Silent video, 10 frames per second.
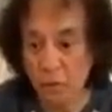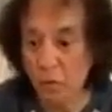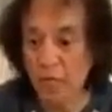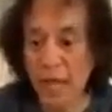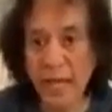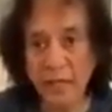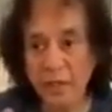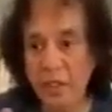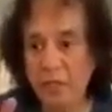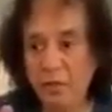
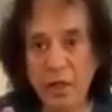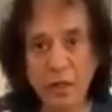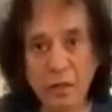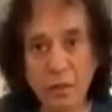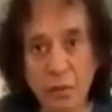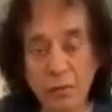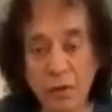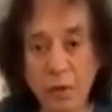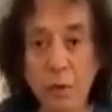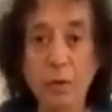that this finger, the ring
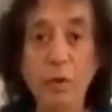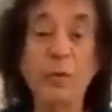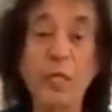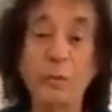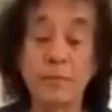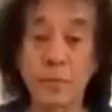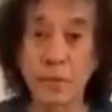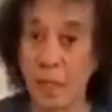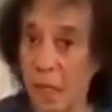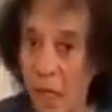finger, also becomes
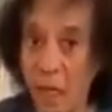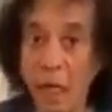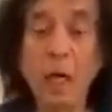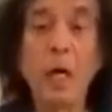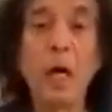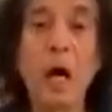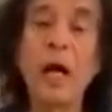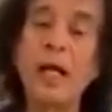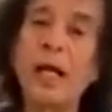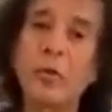na.
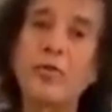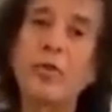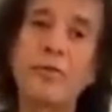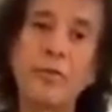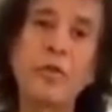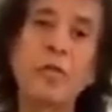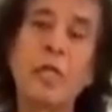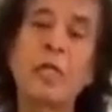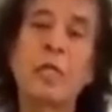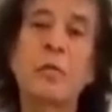I like to
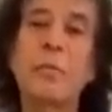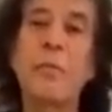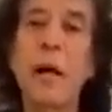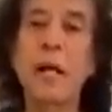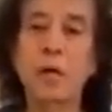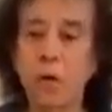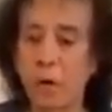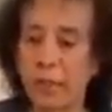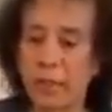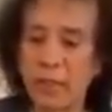differentiate it by
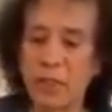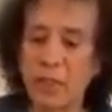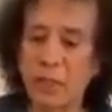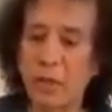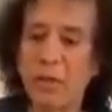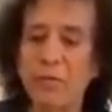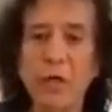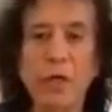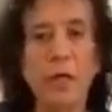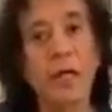calling this ring
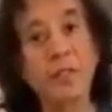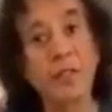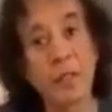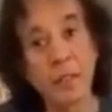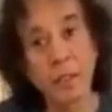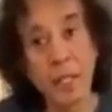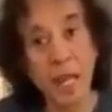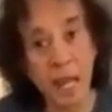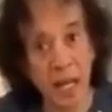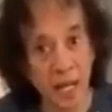finger as
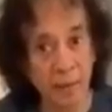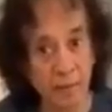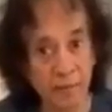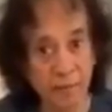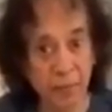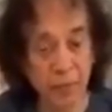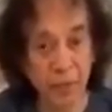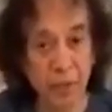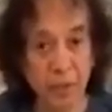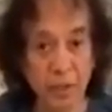ne.
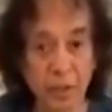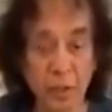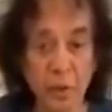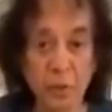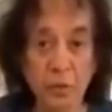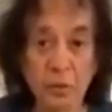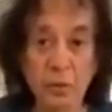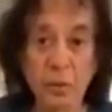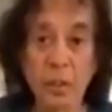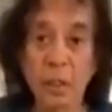So,
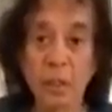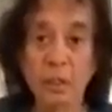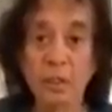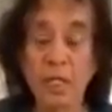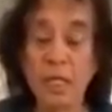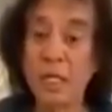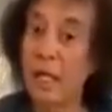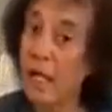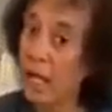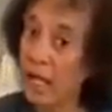
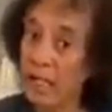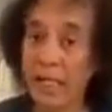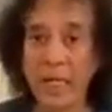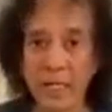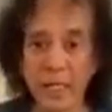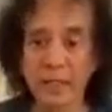dine gene.